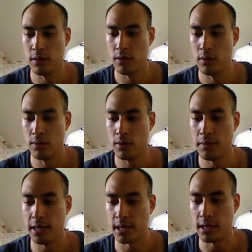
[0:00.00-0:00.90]
we'll go
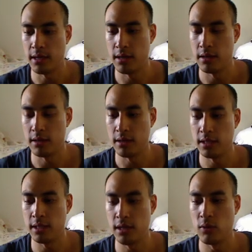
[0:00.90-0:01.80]
back, and let's
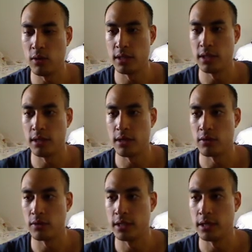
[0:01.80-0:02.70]
say you wanted to
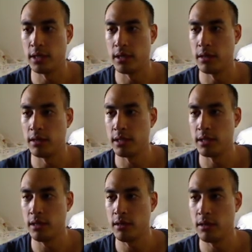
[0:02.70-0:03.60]
increase it, and let's say
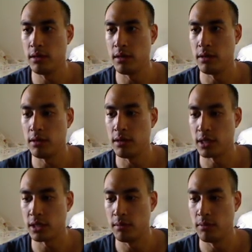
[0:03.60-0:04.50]
you know you can
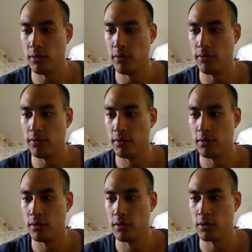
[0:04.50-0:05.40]
actually move
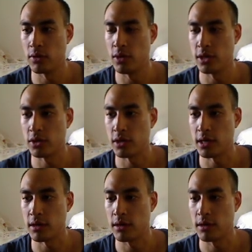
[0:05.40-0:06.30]
your quest
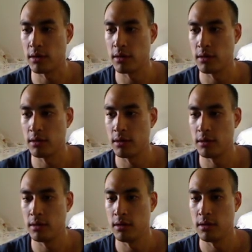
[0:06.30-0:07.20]
tracker,
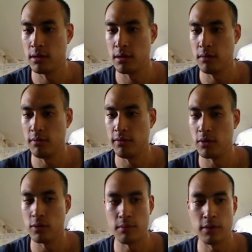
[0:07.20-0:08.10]
move your
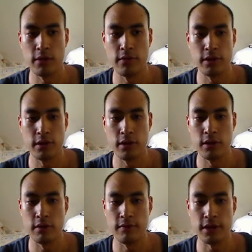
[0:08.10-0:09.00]
quickbar over here.
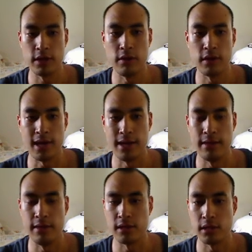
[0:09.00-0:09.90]
In fact, you can hide
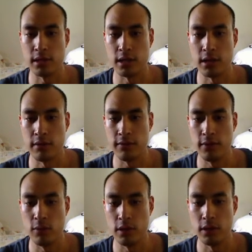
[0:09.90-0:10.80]
this altogether if you
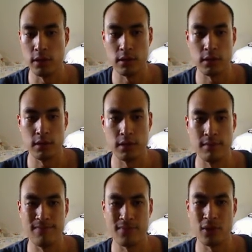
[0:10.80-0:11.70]
wanted, because
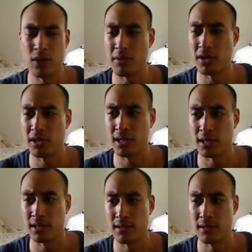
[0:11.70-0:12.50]
quickbar 6,